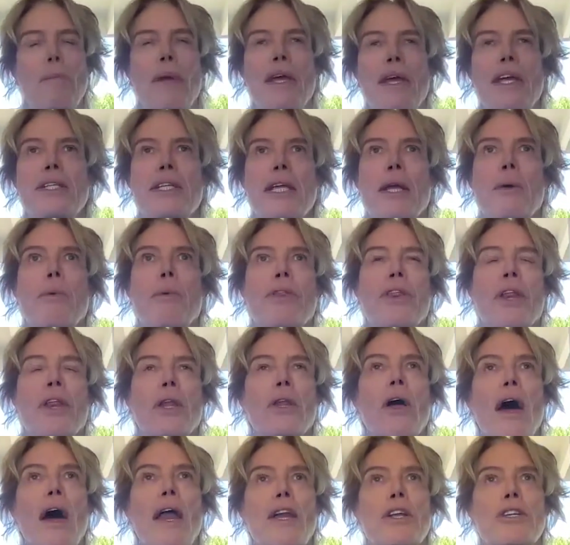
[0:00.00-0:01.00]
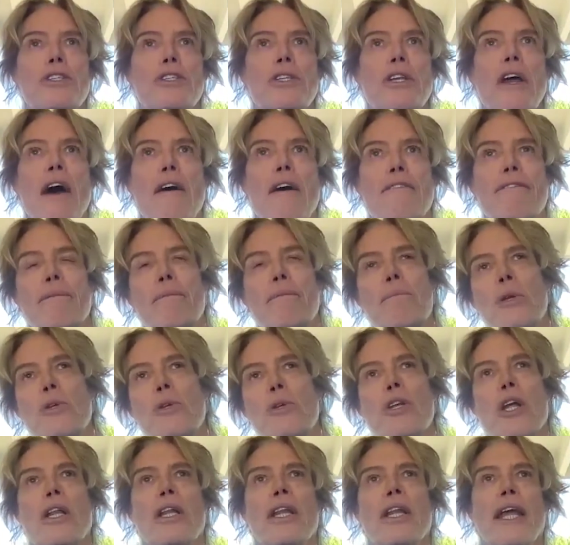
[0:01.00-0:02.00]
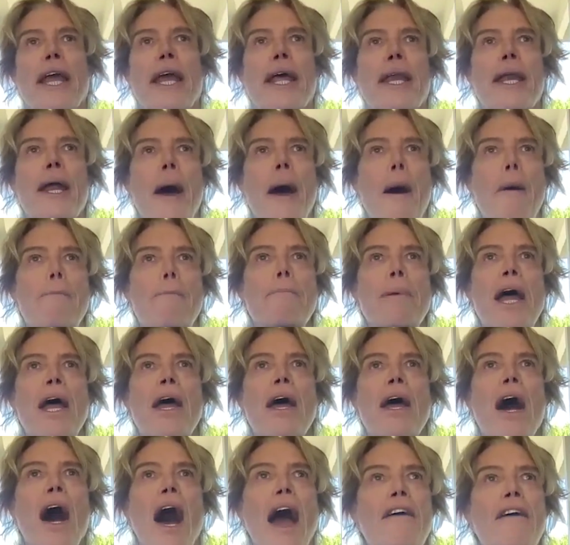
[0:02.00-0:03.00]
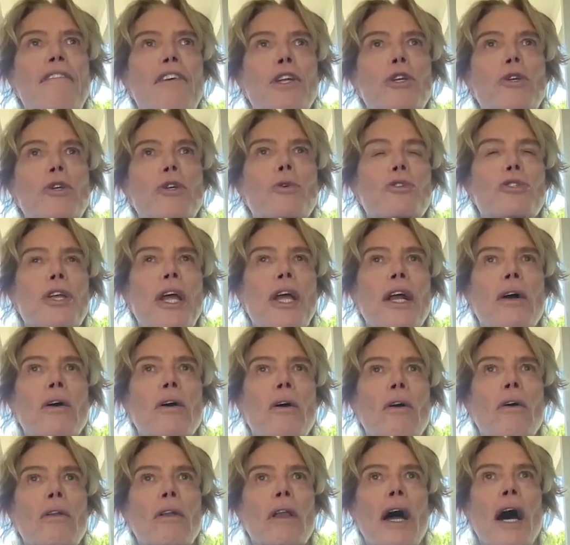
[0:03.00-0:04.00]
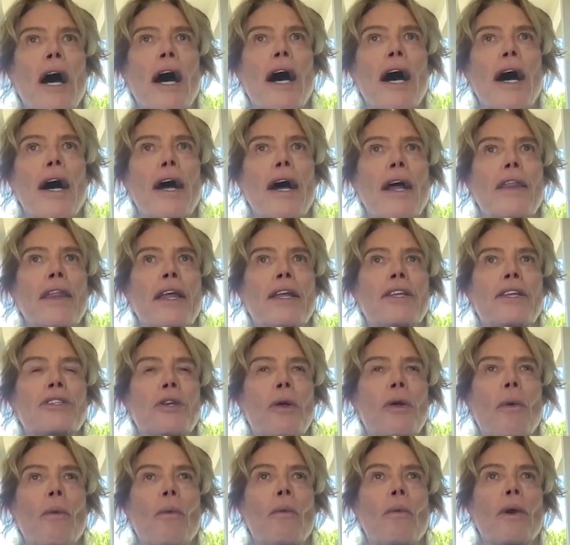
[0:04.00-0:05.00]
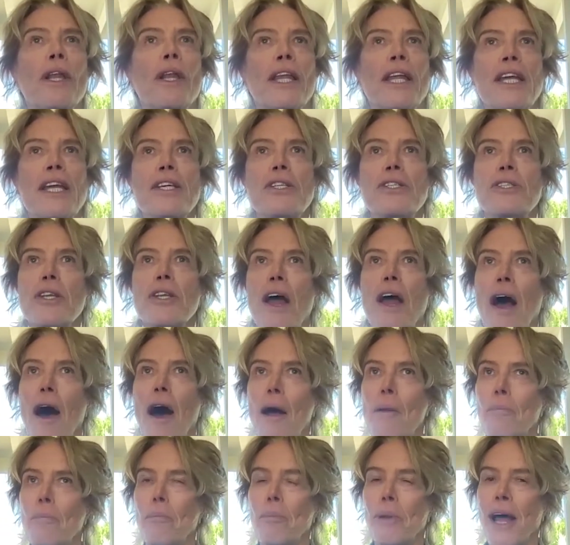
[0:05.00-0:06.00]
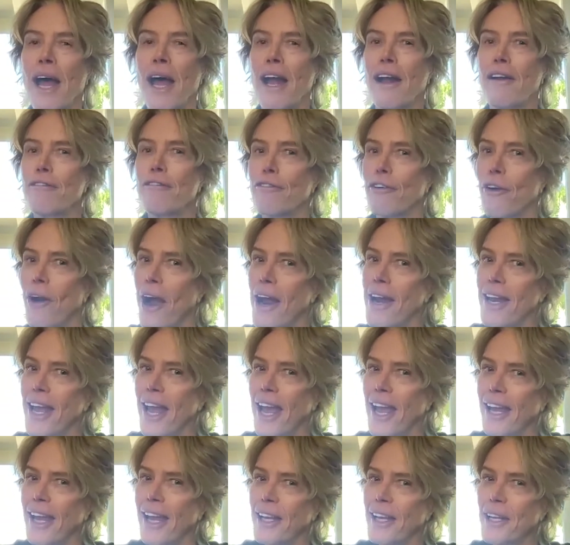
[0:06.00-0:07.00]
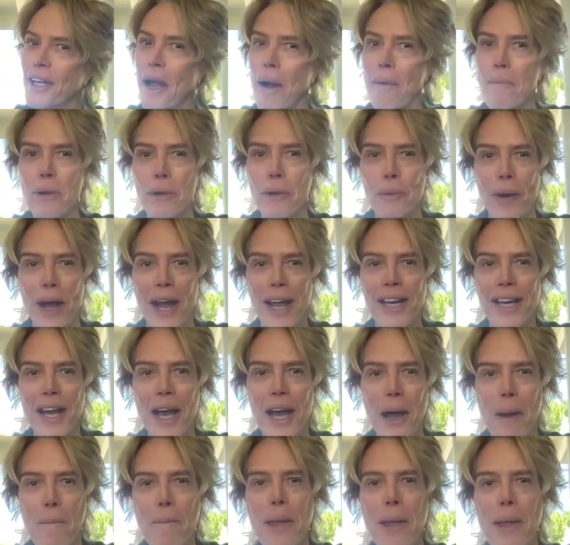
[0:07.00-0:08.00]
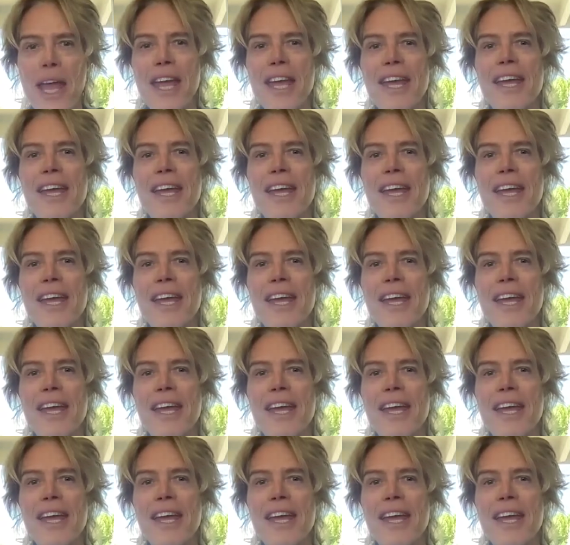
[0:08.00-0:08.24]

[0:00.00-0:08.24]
busy with a lot of stuff musically, and I have a new single that's released on Black Friday coming right up.